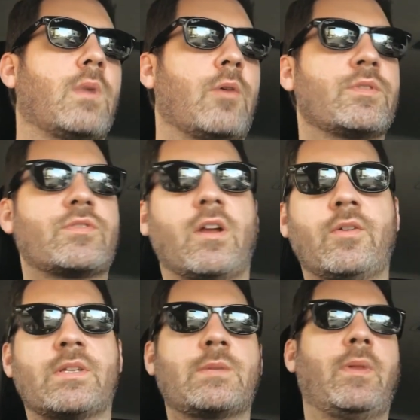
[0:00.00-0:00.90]
I was trying to
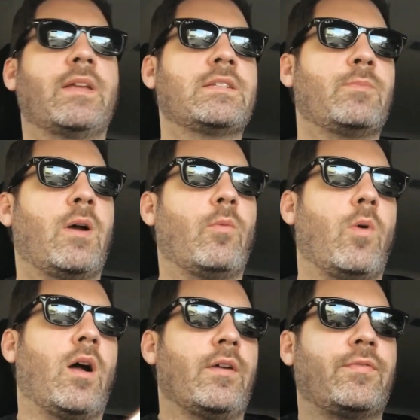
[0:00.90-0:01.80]
explain to my
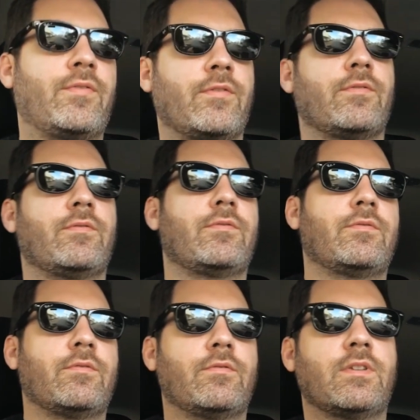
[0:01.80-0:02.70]
wife
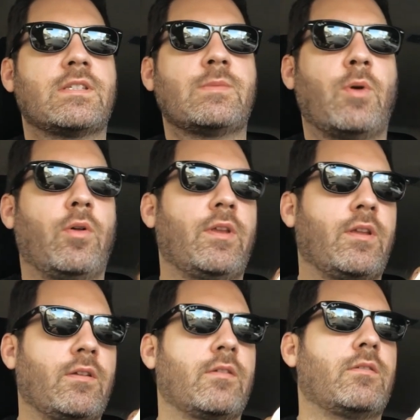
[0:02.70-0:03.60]
this
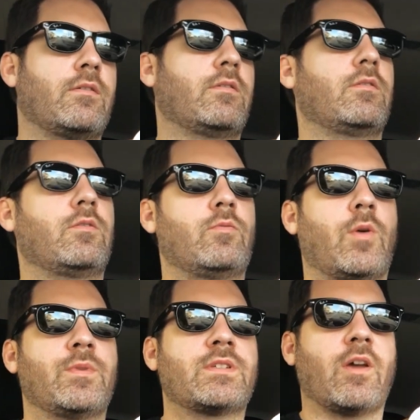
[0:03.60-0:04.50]
morning
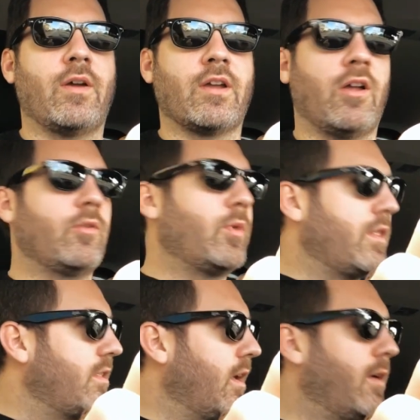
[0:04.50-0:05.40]
what was going on with